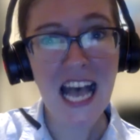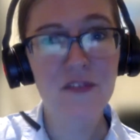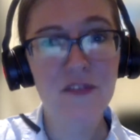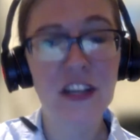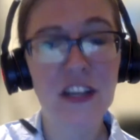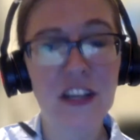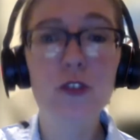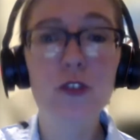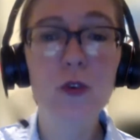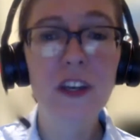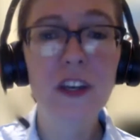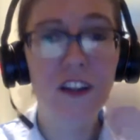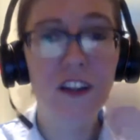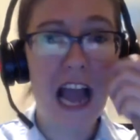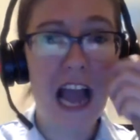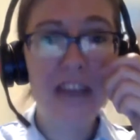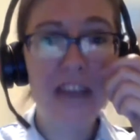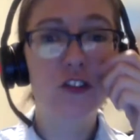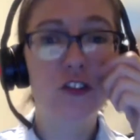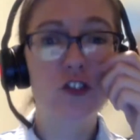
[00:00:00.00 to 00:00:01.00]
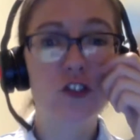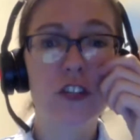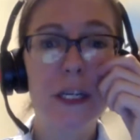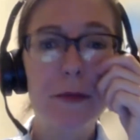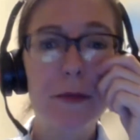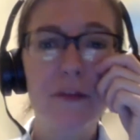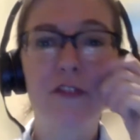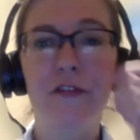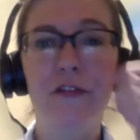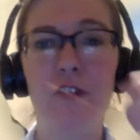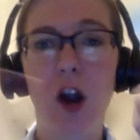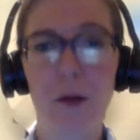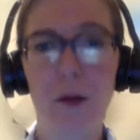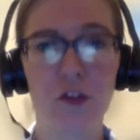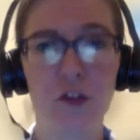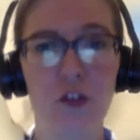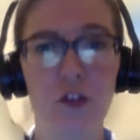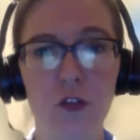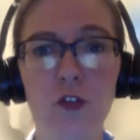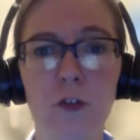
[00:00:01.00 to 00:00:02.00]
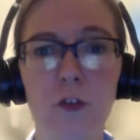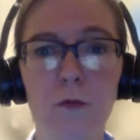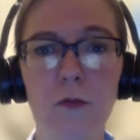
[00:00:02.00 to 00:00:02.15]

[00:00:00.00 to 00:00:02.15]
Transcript: know, and you can live stream yeah. from Zoom.